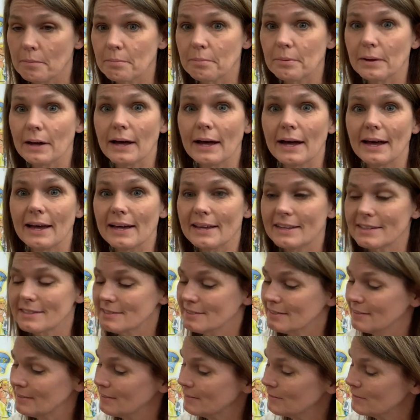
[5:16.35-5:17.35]
But
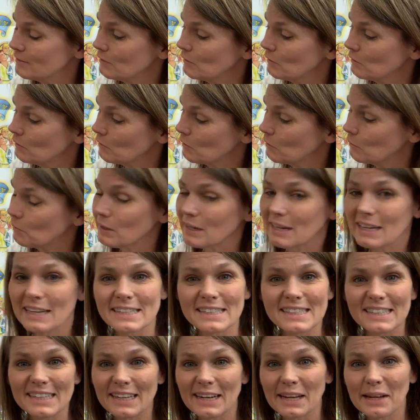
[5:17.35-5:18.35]
do you know what he
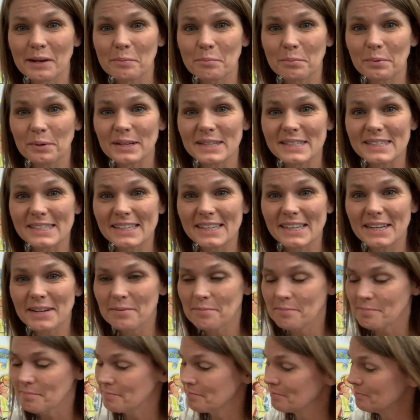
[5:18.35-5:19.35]
did in
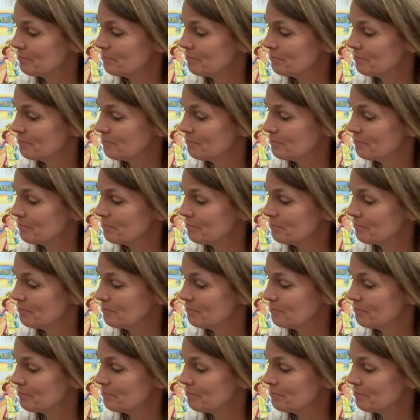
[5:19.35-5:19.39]
prison?